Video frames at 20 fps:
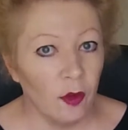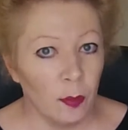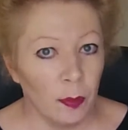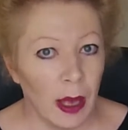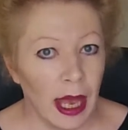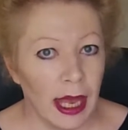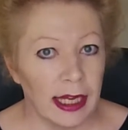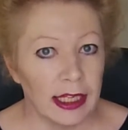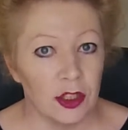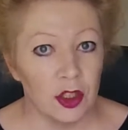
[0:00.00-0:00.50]
a
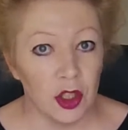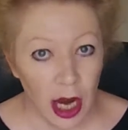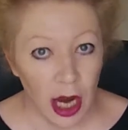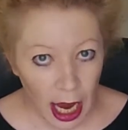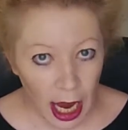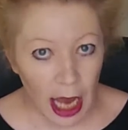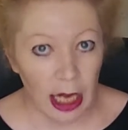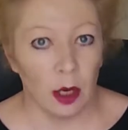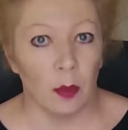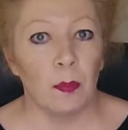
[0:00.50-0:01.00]
page
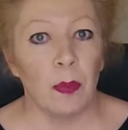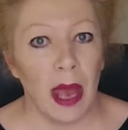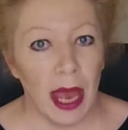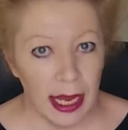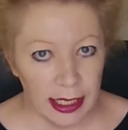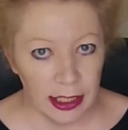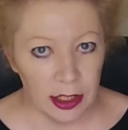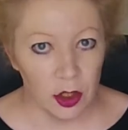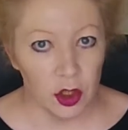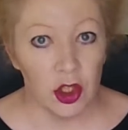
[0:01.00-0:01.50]
and a
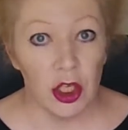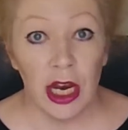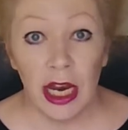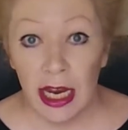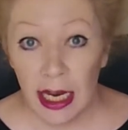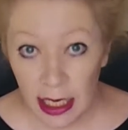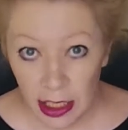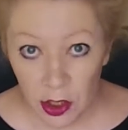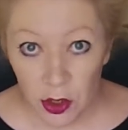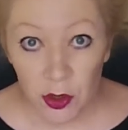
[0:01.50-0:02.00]
page
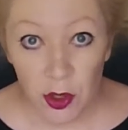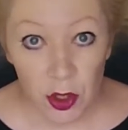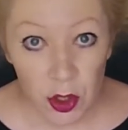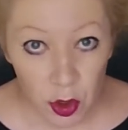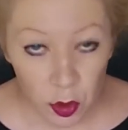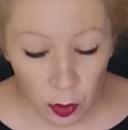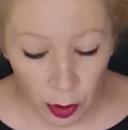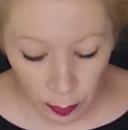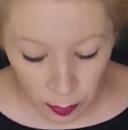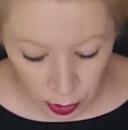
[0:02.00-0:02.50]
is the
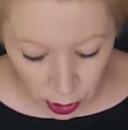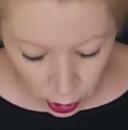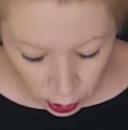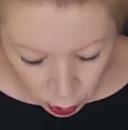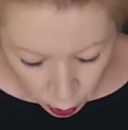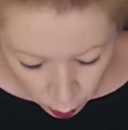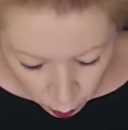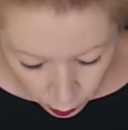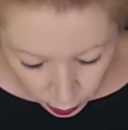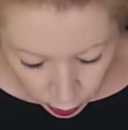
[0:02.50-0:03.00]
script
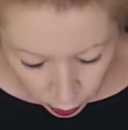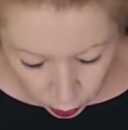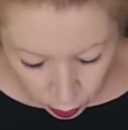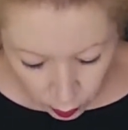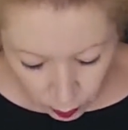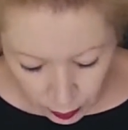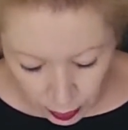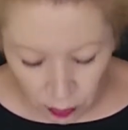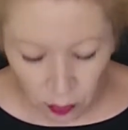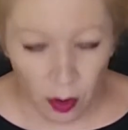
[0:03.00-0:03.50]
you will
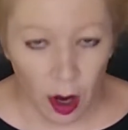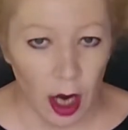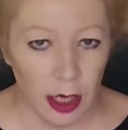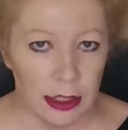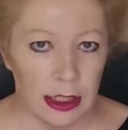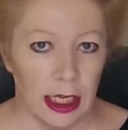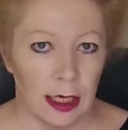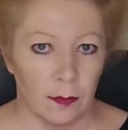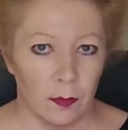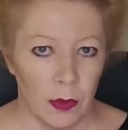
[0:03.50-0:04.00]
be
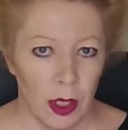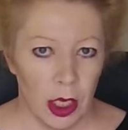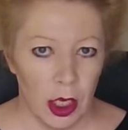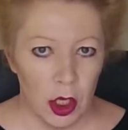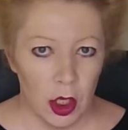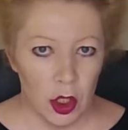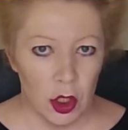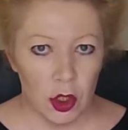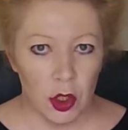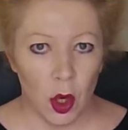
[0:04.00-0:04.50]
writing.
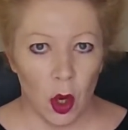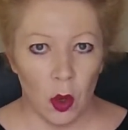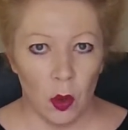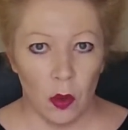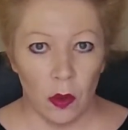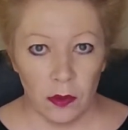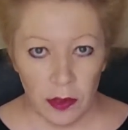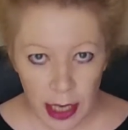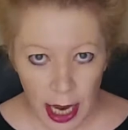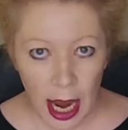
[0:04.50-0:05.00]

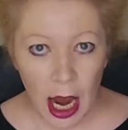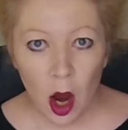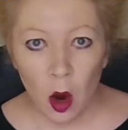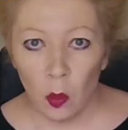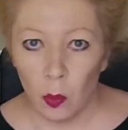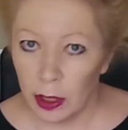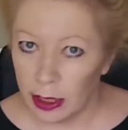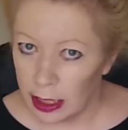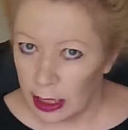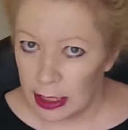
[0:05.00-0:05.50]
So now
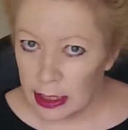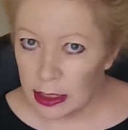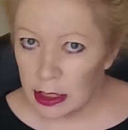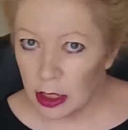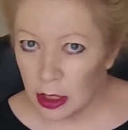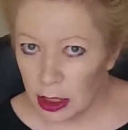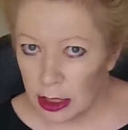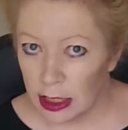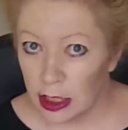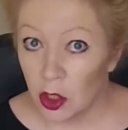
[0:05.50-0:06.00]
we're getting to
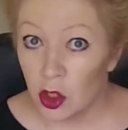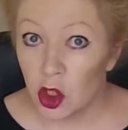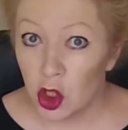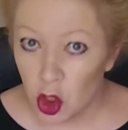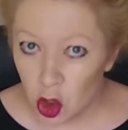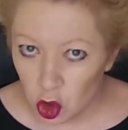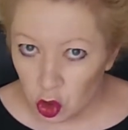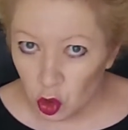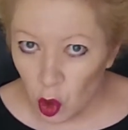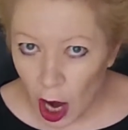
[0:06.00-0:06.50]
the
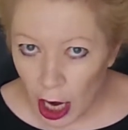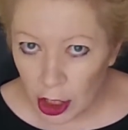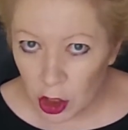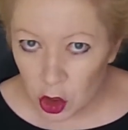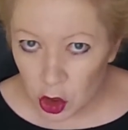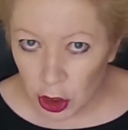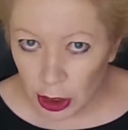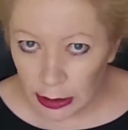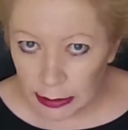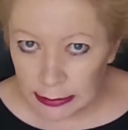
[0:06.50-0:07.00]

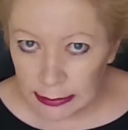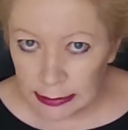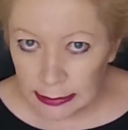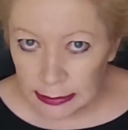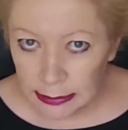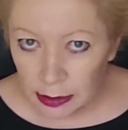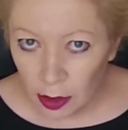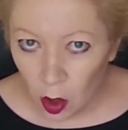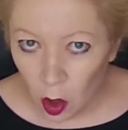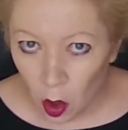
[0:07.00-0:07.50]
structure
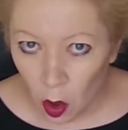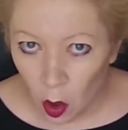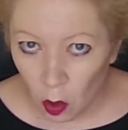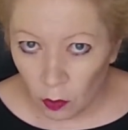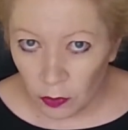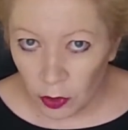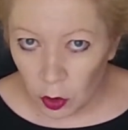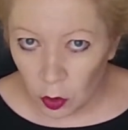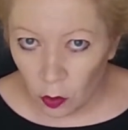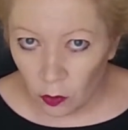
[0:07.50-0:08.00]

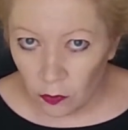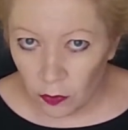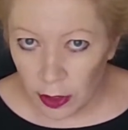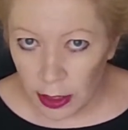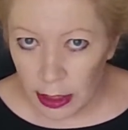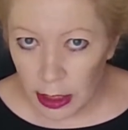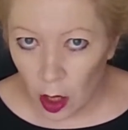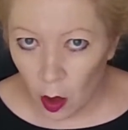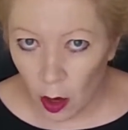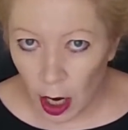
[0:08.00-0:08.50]
of your
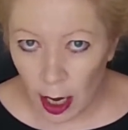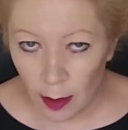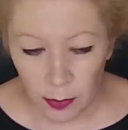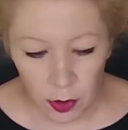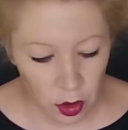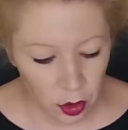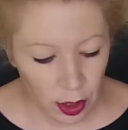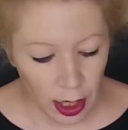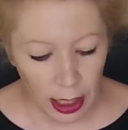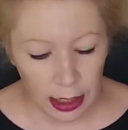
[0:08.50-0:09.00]
video
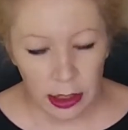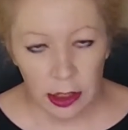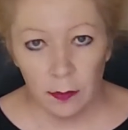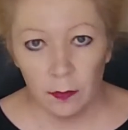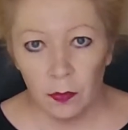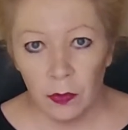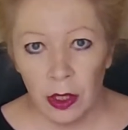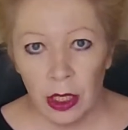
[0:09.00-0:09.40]
abstract.